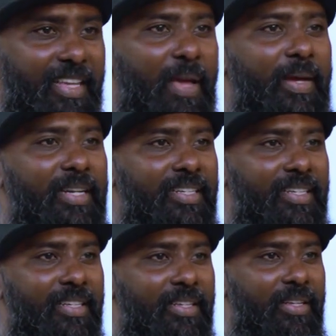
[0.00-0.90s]
Amen.
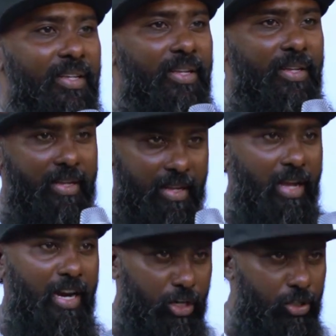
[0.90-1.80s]

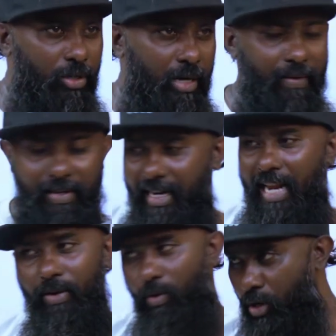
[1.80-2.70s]
Understood?
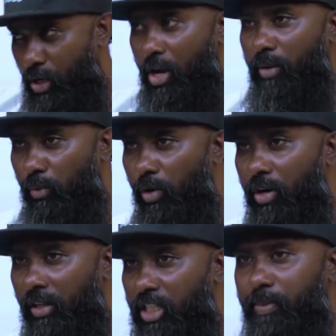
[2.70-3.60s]
I want to talk
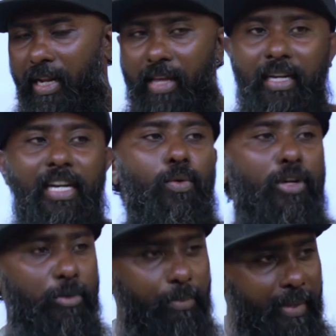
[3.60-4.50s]
more on this, but I really
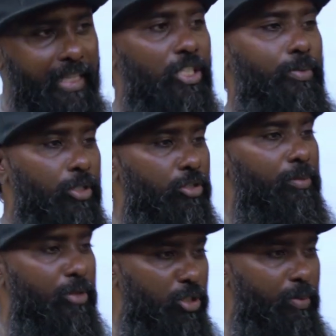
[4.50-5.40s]
want to break the
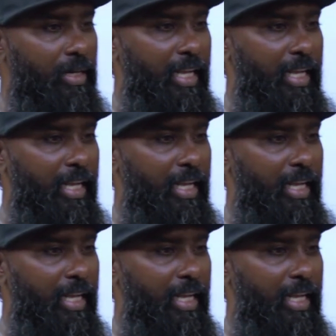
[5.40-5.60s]
spiritual principle.